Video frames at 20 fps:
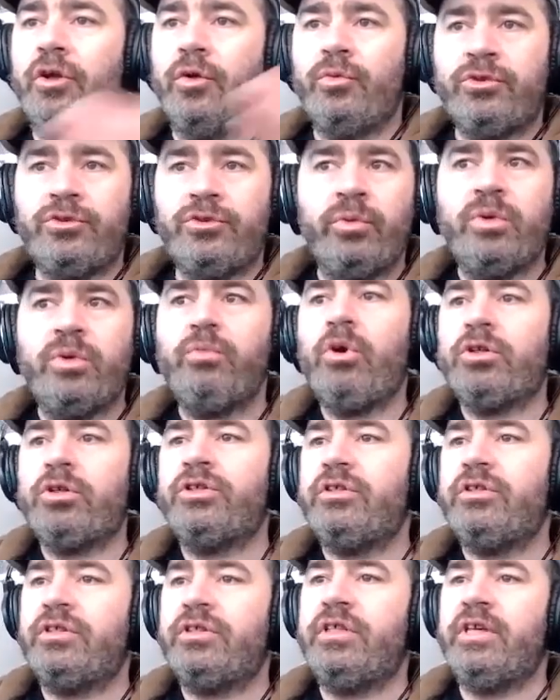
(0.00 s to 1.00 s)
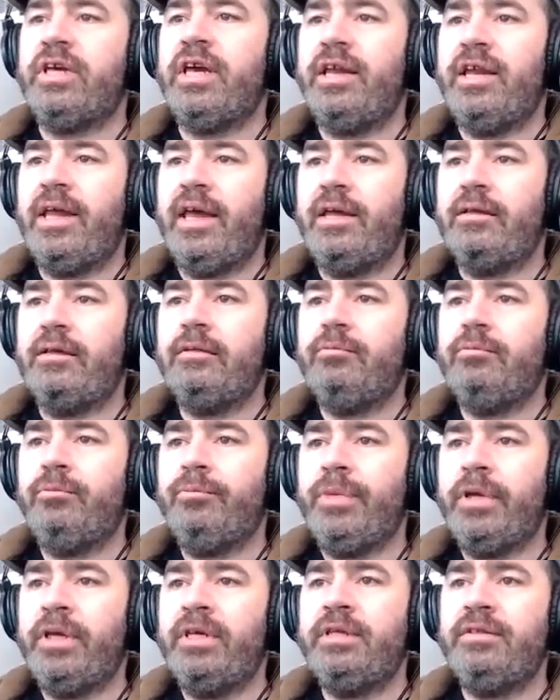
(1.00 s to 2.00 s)
so we watched the CNN
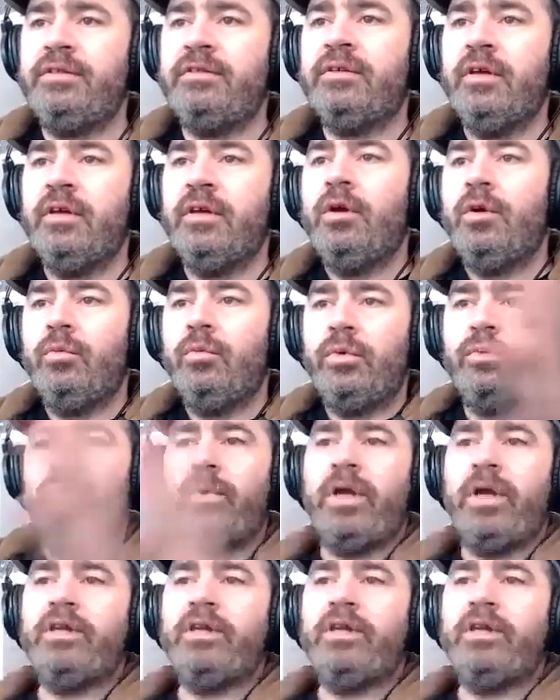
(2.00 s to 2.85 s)
piece. We went